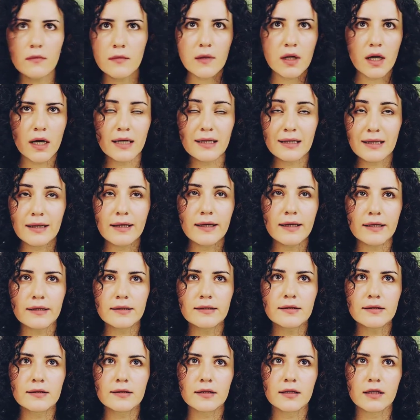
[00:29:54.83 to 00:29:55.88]
at
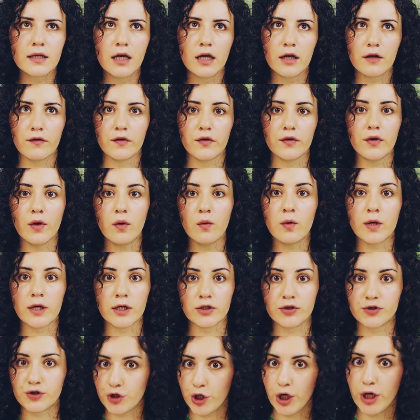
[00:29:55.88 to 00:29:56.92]
least you don't want
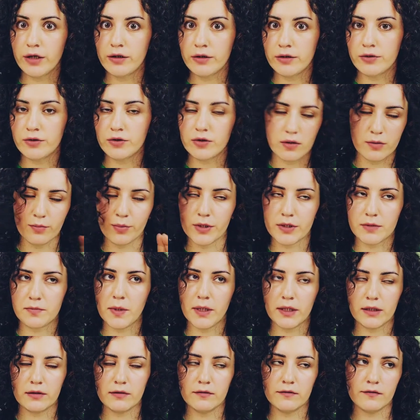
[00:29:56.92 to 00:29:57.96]
to change your
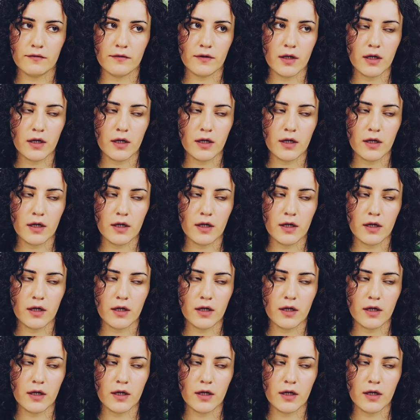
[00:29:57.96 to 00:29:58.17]
perspective.